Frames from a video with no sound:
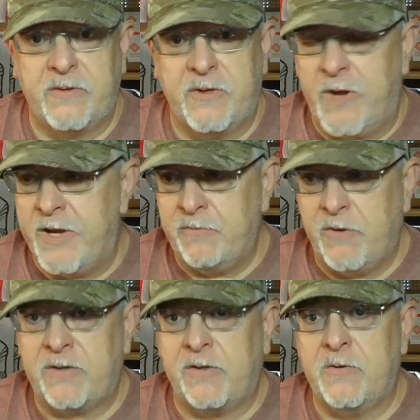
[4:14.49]
You know, any
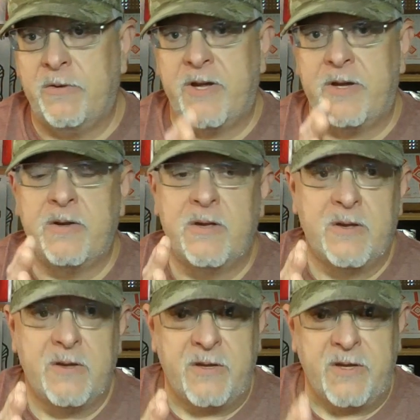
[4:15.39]
reticle that
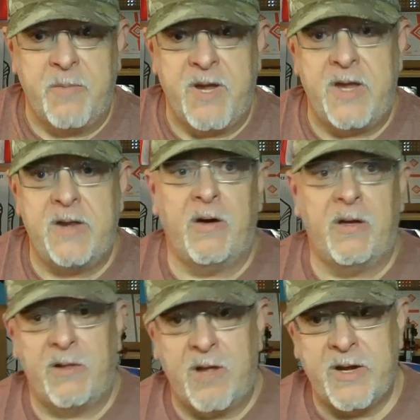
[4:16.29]
you made
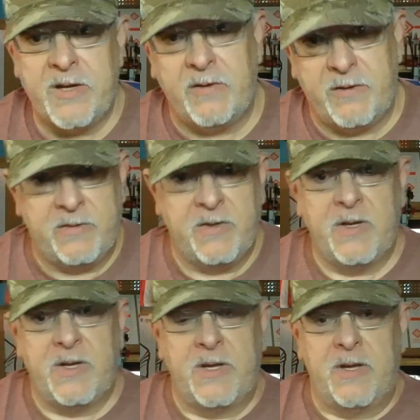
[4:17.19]
online
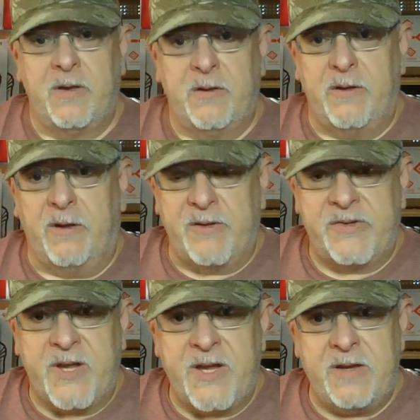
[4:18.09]
on the
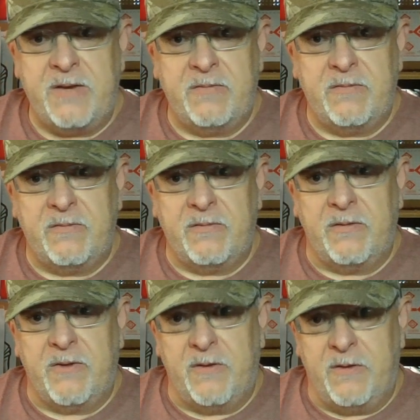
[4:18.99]
site,
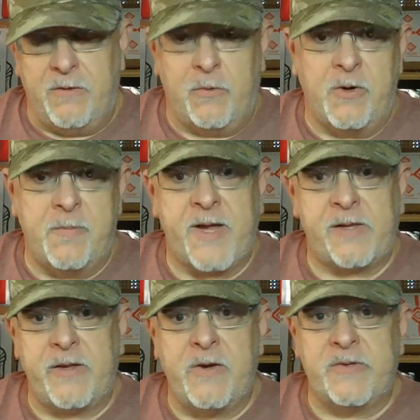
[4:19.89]
it
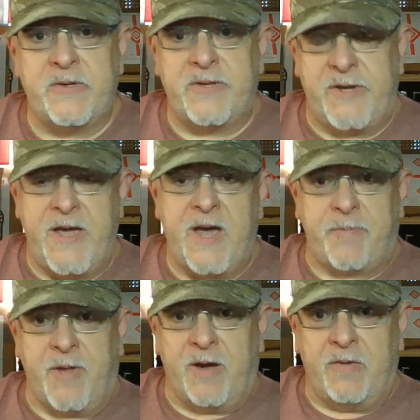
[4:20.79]
automatically goes into the
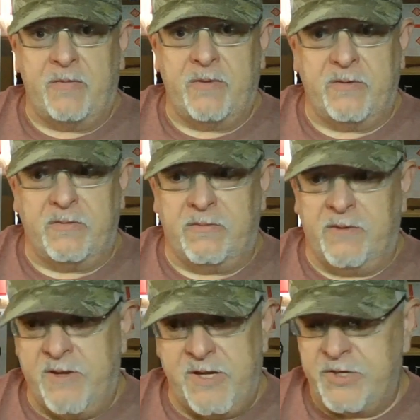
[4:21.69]
app now.
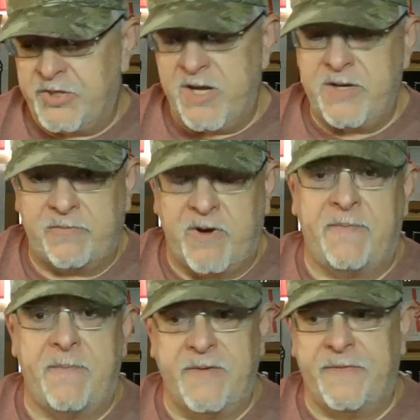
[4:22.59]
And you can change them
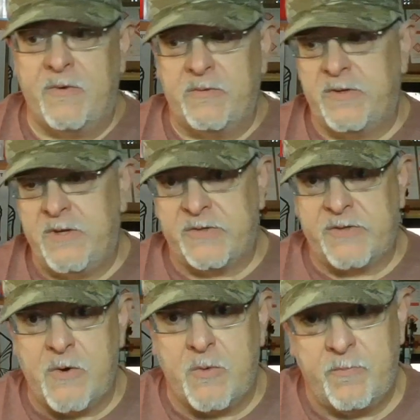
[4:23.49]
right from your phone to your
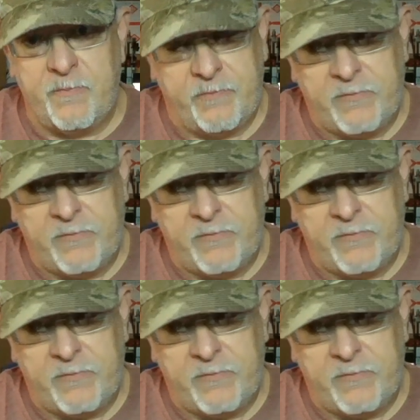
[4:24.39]
scope.